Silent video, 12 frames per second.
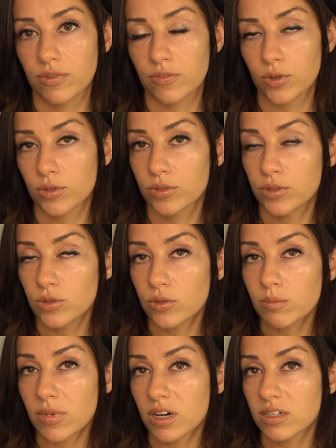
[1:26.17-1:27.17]
full
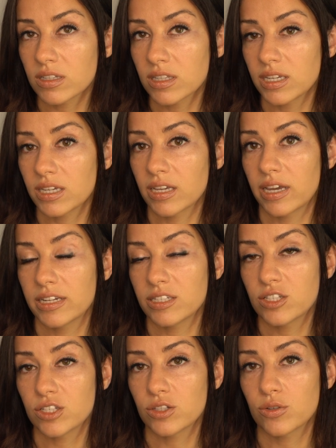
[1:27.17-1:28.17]
nude modeling and
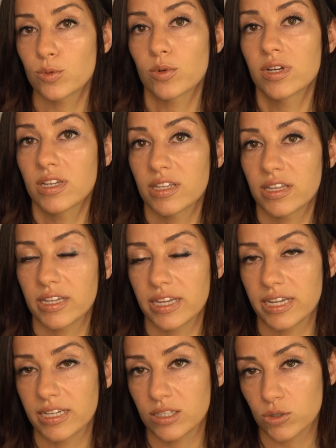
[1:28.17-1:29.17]
to
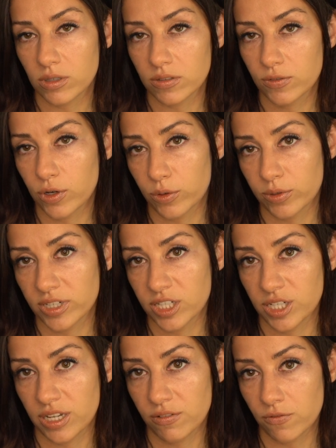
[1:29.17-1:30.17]
a sort of
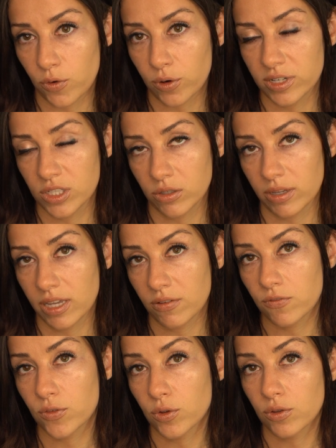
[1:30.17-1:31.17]
coercion for doing
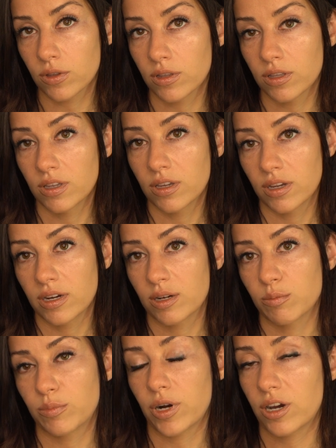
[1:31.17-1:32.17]
full
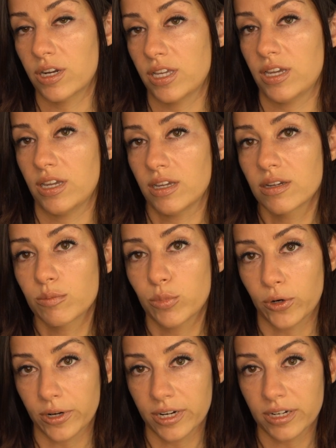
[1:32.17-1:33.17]
body
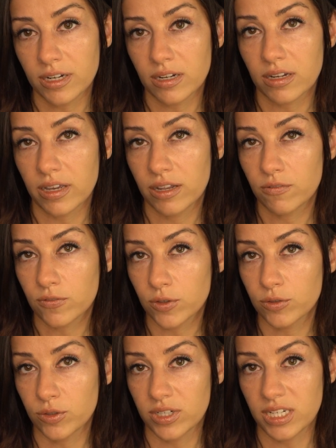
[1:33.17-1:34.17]
porn and full
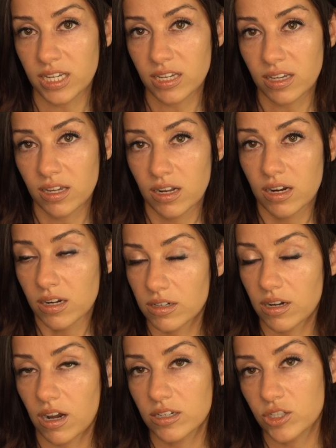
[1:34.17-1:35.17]
nudity.
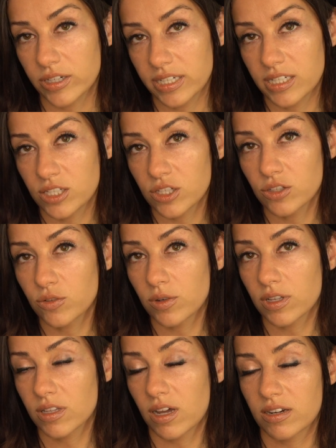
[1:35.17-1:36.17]
Contrary to
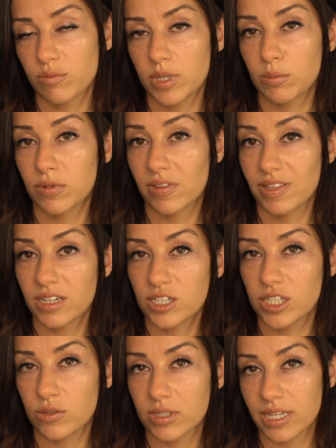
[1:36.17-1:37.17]
what a lot of people think,
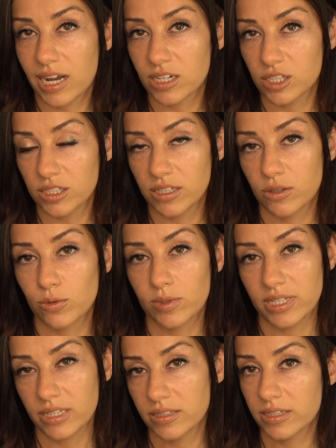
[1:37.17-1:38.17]
she was actually
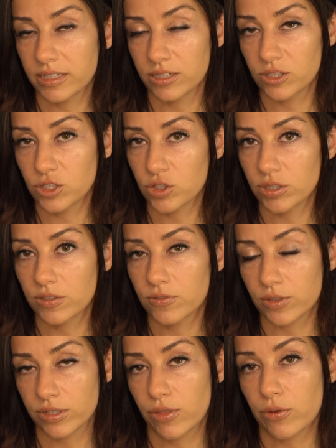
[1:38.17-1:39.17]
only in the industry
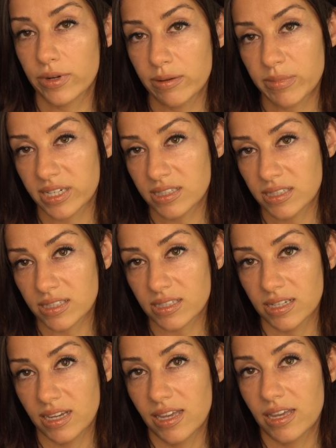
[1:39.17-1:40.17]
for 3 months
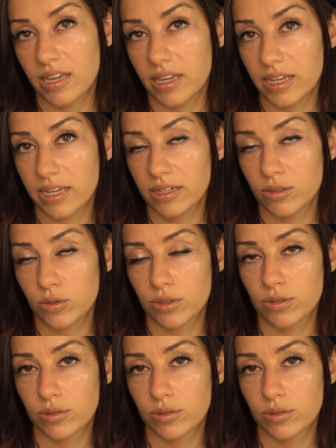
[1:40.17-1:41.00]
and